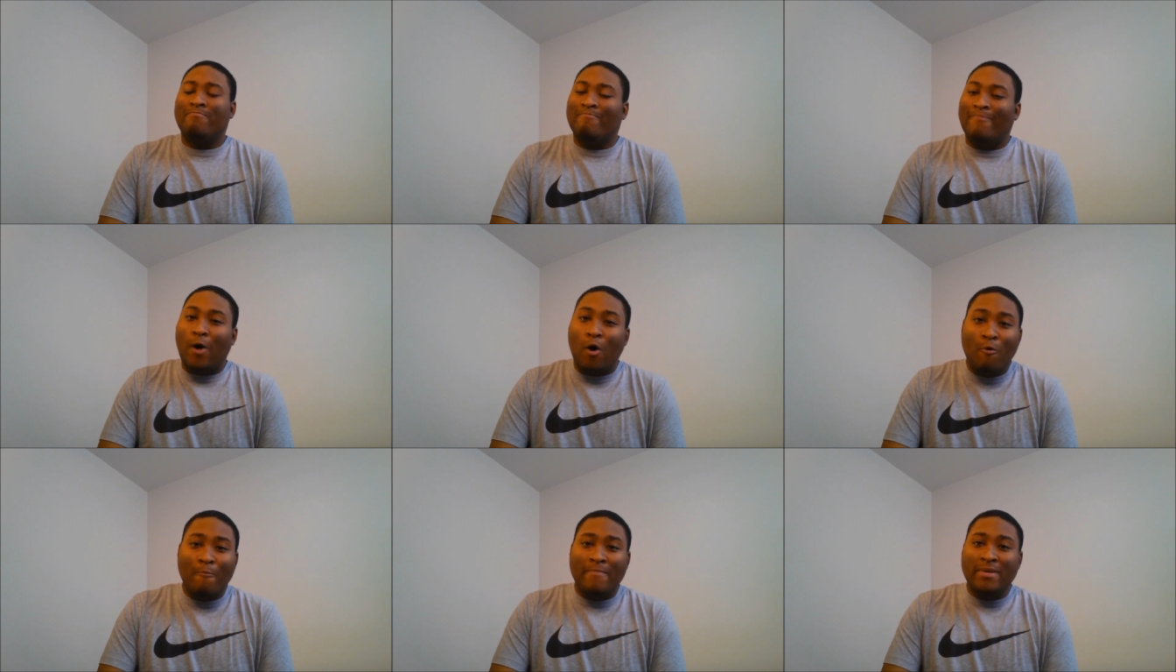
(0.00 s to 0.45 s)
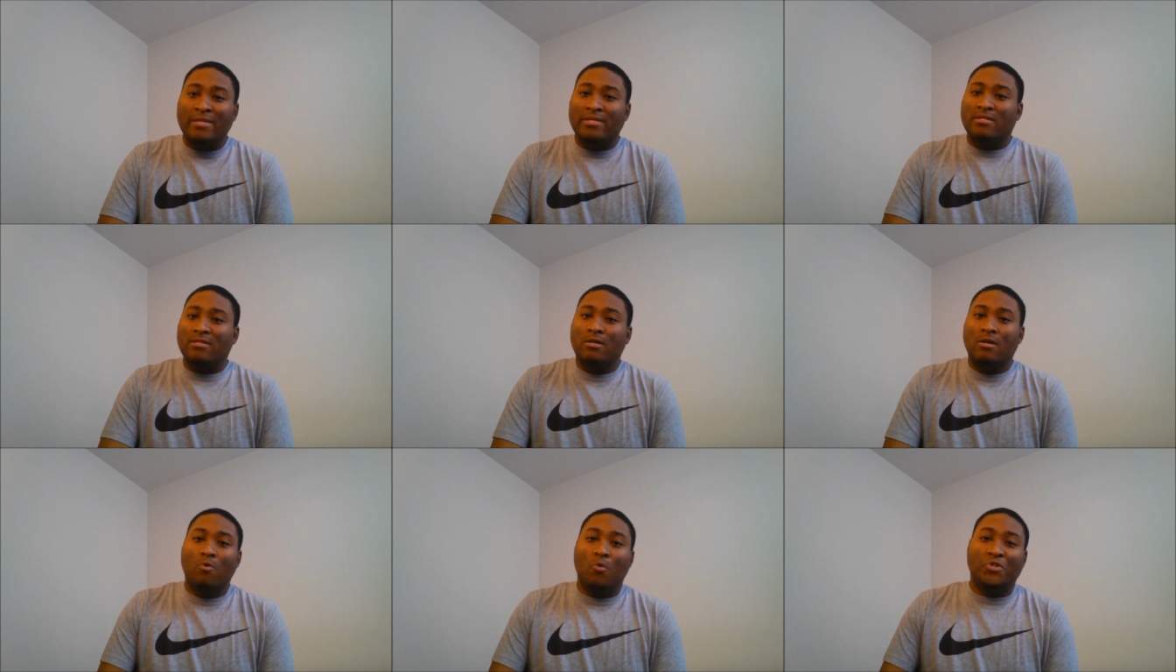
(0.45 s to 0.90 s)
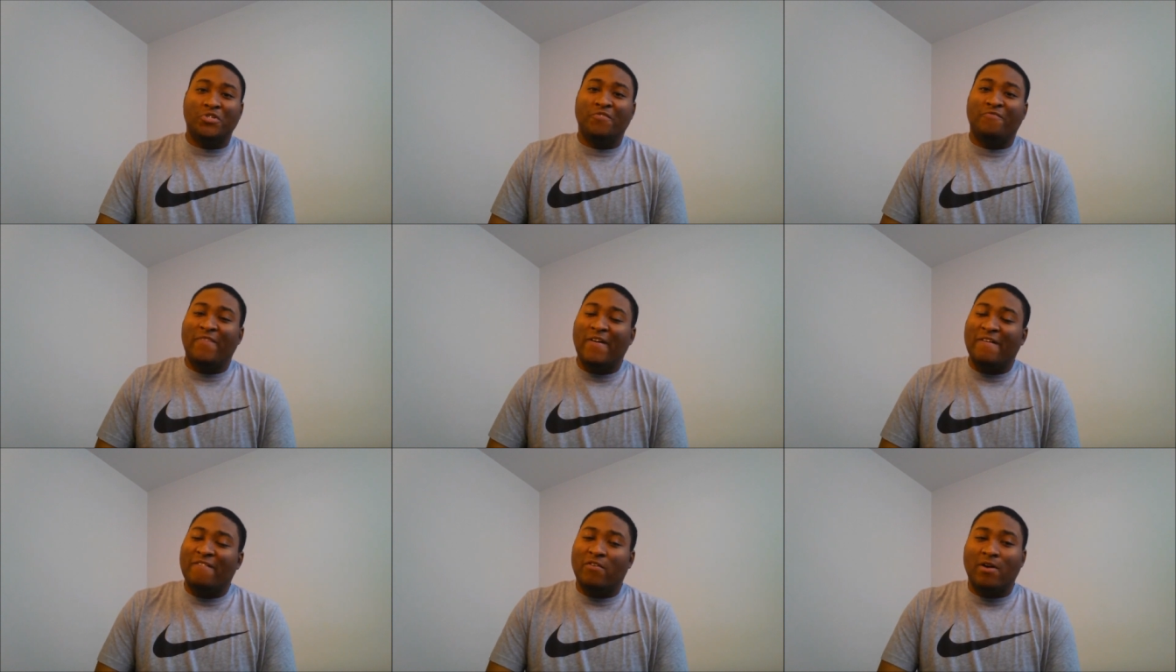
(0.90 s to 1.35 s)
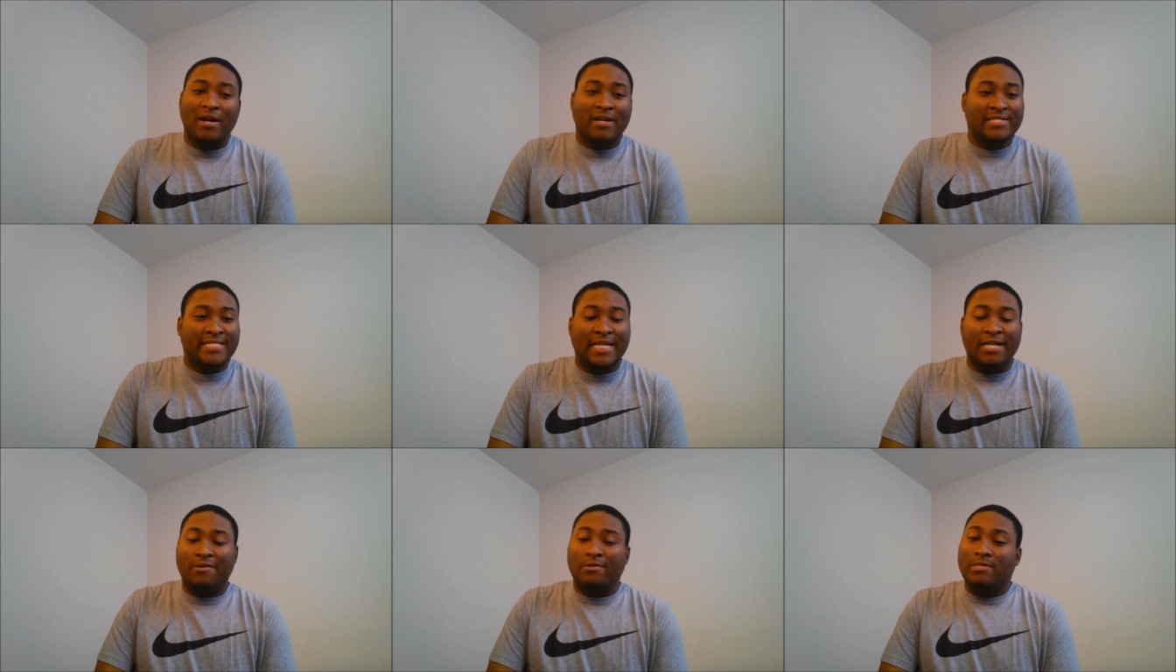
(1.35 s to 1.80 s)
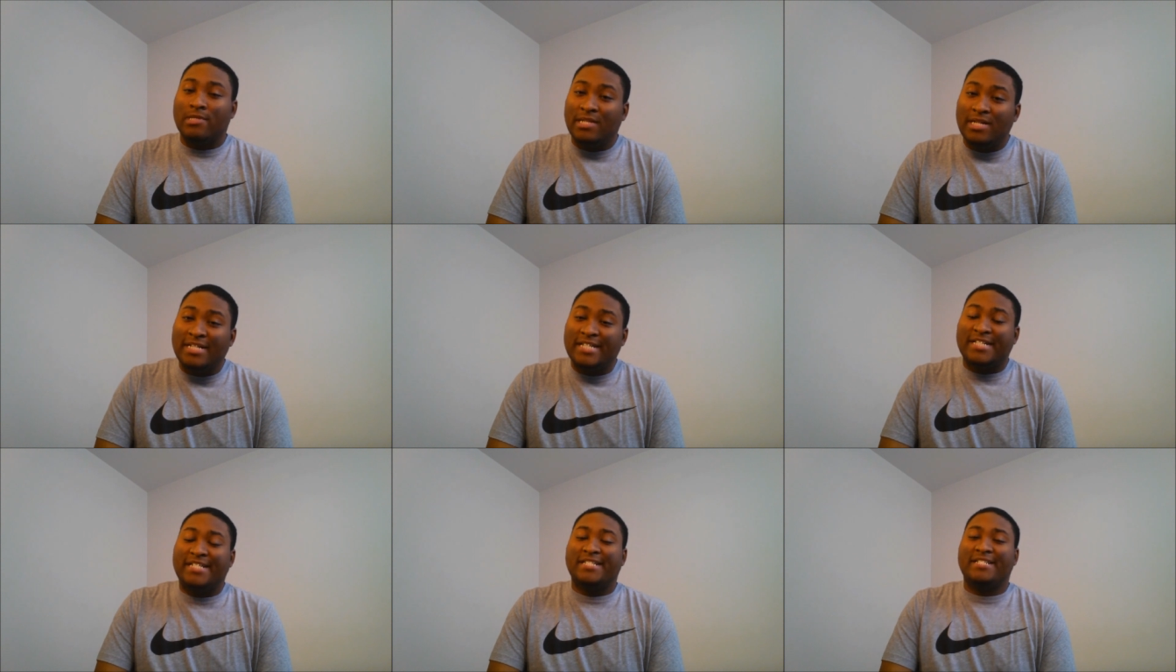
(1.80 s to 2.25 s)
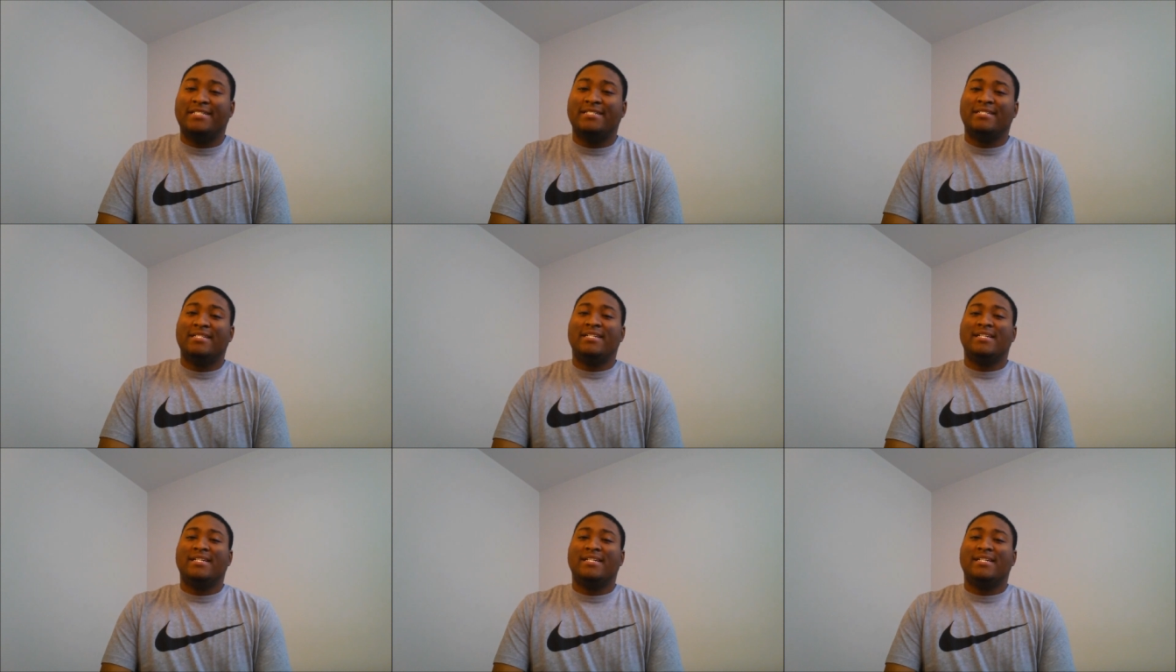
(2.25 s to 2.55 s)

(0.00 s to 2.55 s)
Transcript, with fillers: moment? What's your favorite Undertaker look?